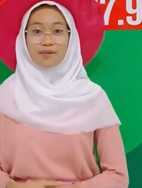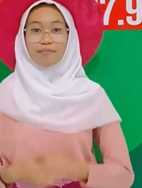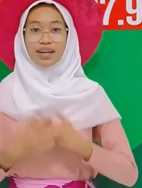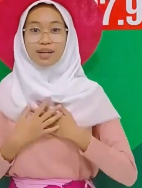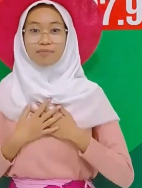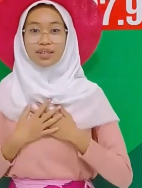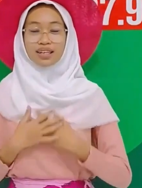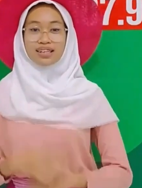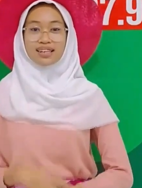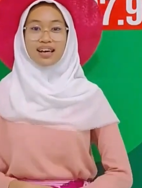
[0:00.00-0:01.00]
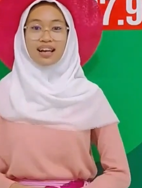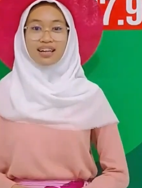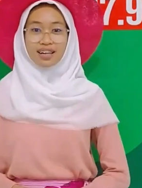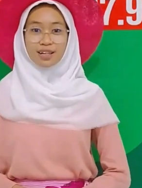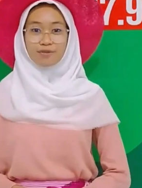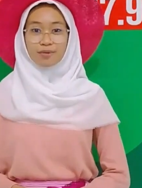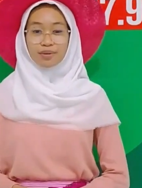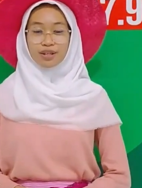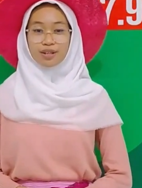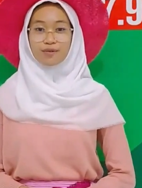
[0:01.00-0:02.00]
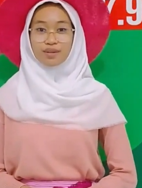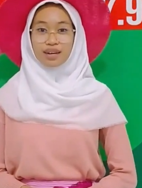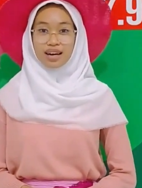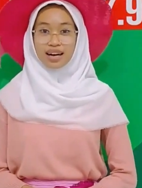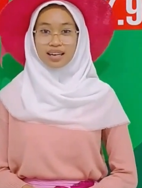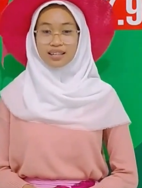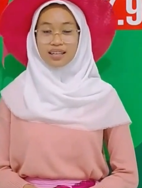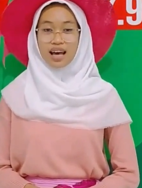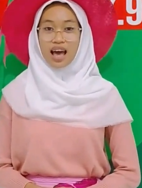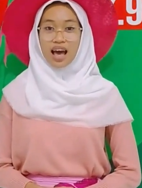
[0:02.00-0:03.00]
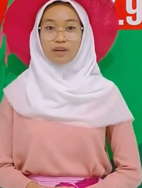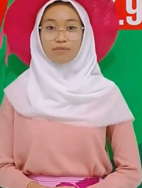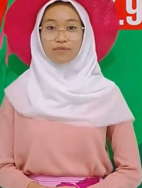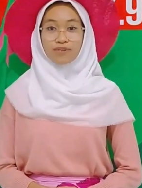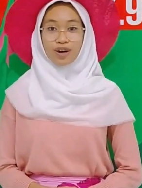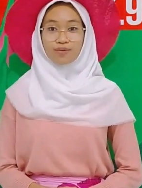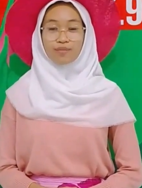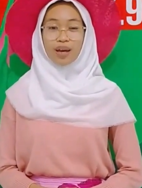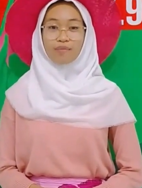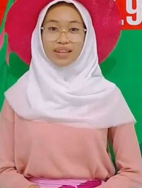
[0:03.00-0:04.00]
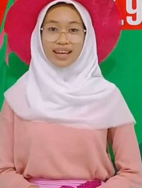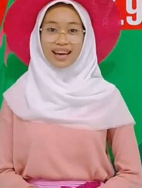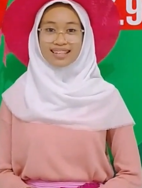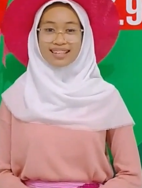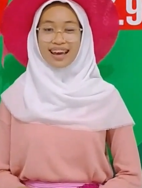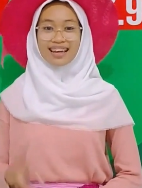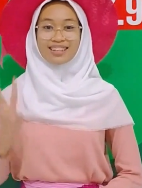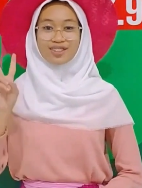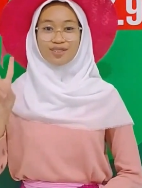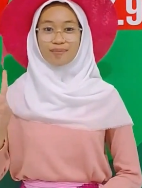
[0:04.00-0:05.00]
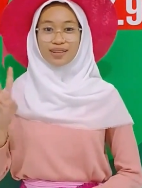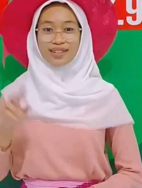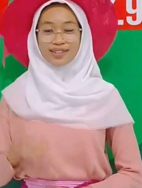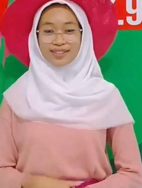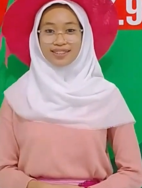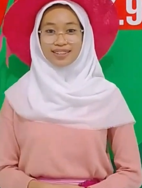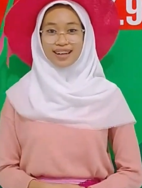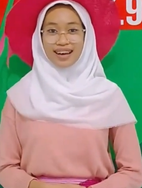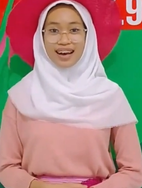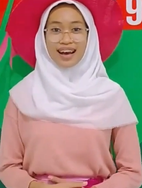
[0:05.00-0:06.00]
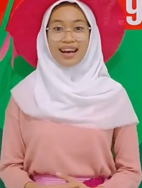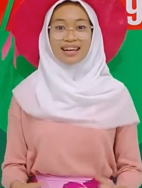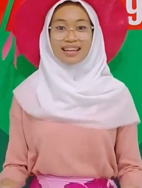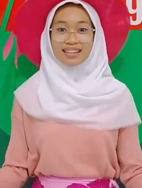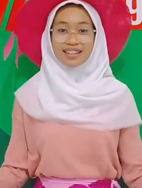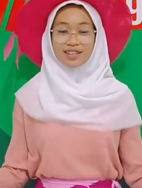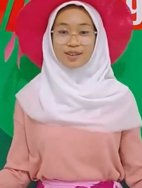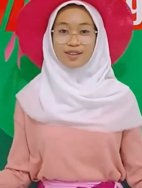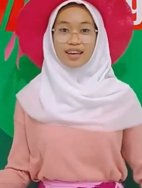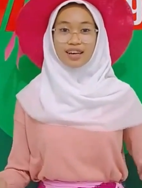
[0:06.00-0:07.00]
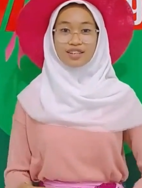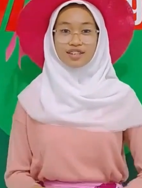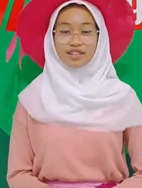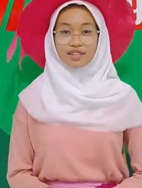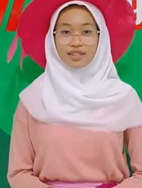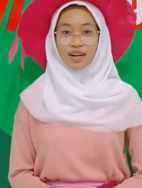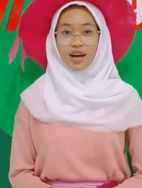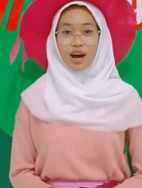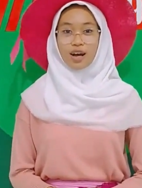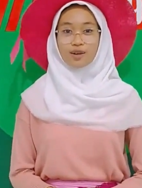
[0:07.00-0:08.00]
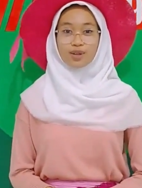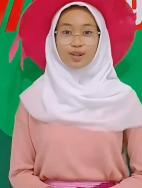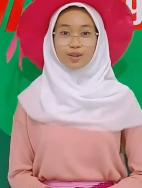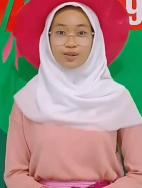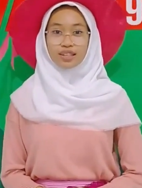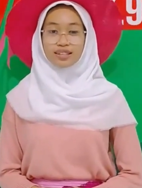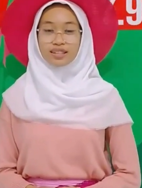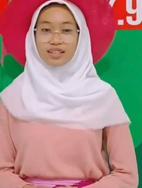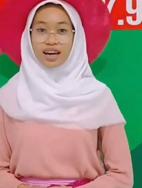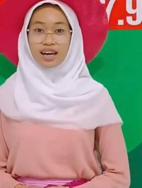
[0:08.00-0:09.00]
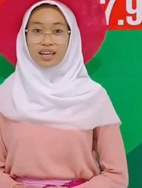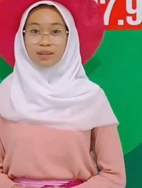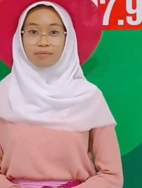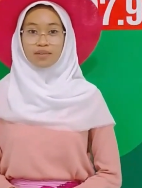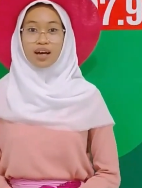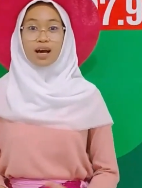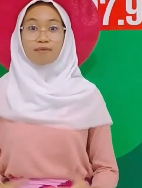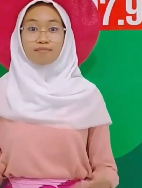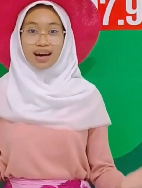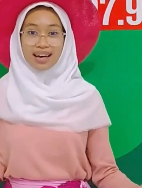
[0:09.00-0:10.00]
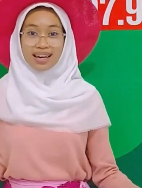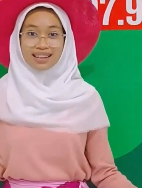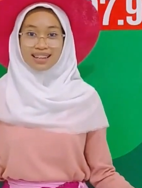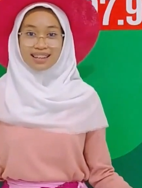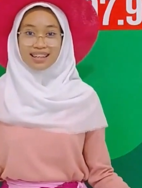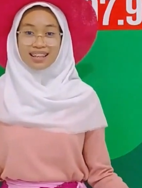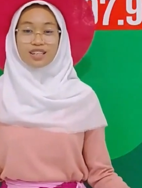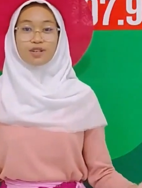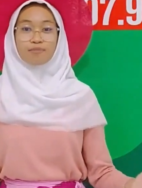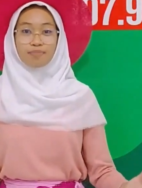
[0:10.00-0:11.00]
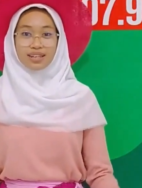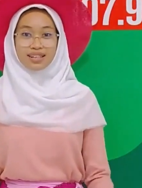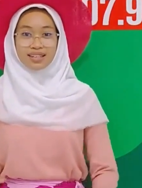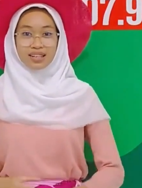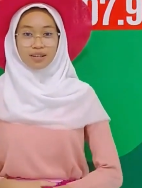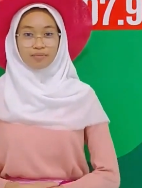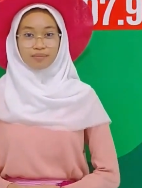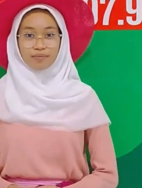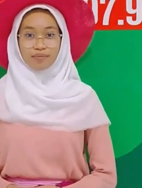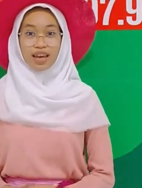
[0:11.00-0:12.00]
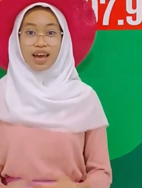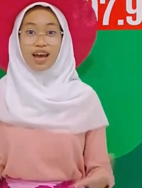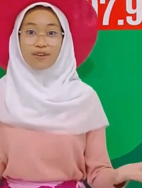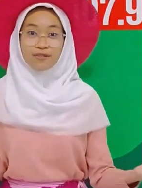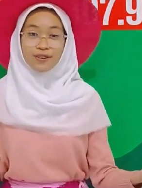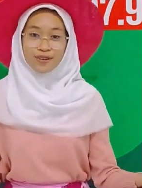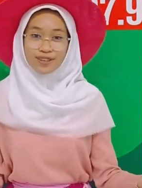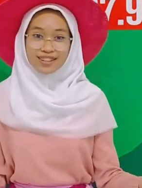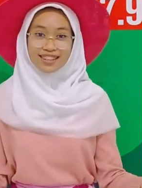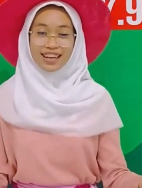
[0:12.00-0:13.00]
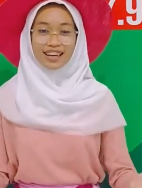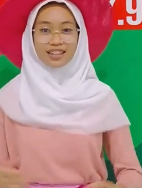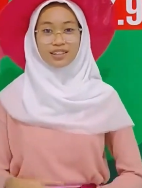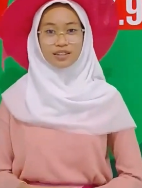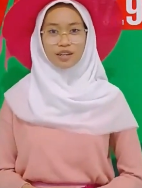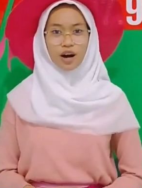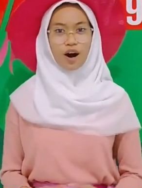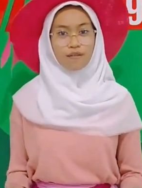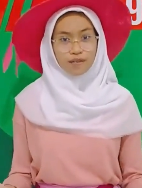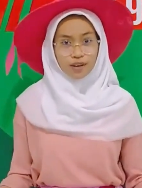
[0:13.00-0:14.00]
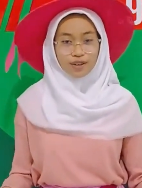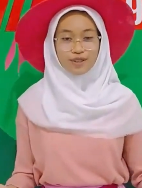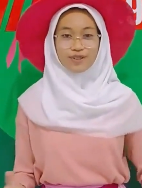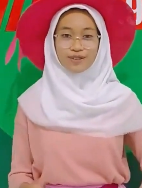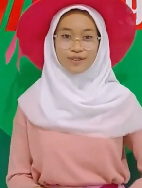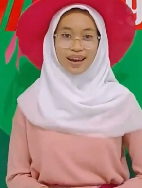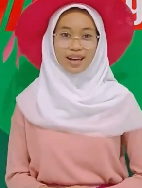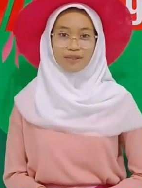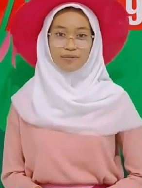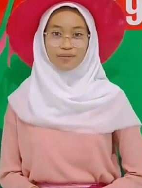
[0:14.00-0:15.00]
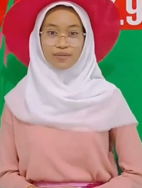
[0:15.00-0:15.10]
My name is Alia Wibi Nugraha. I'm from MTsN 2.2. In this occasion, I want to describe parangtritis beach. Have you come there? Of course you have.